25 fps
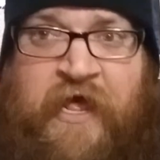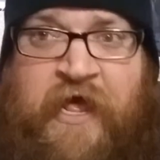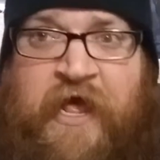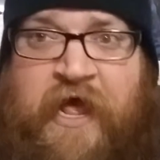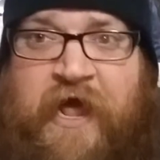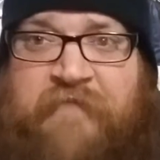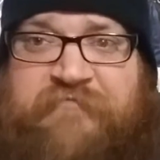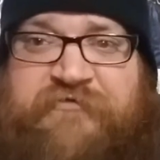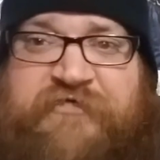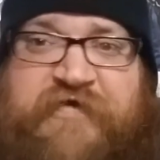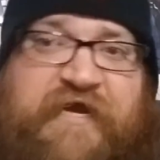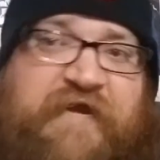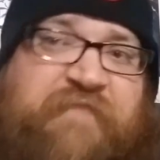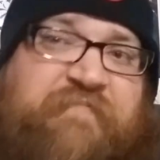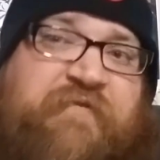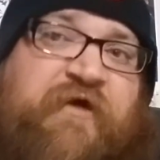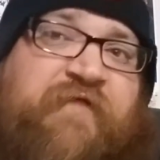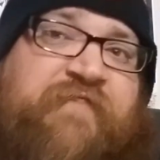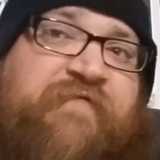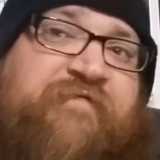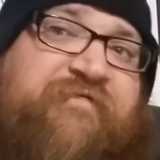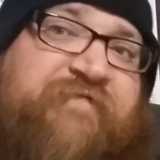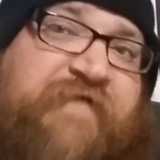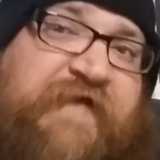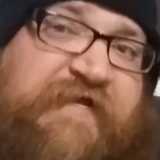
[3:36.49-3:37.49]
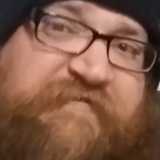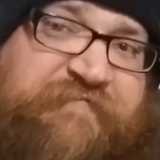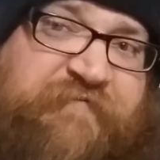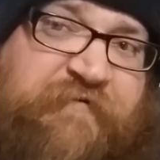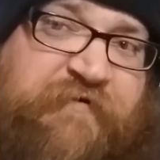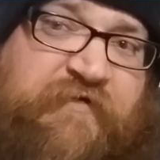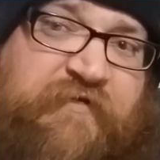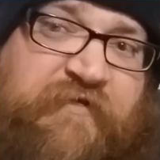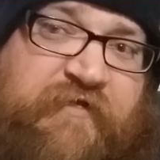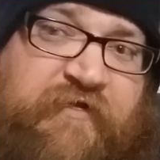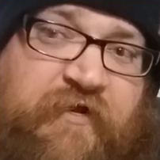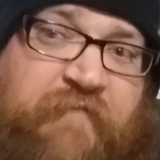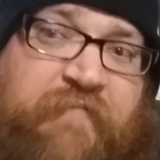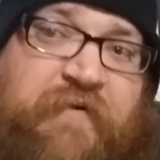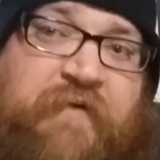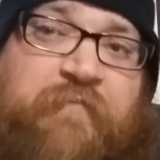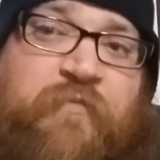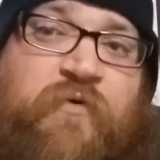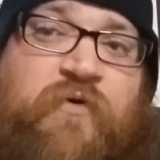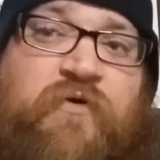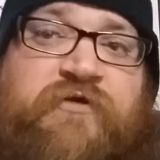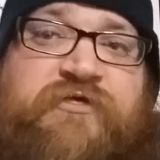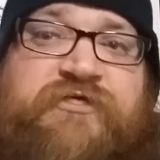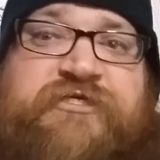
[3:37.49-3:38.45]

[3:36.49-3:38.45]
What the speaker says: I'm trying to be on the Facebook a little bit more.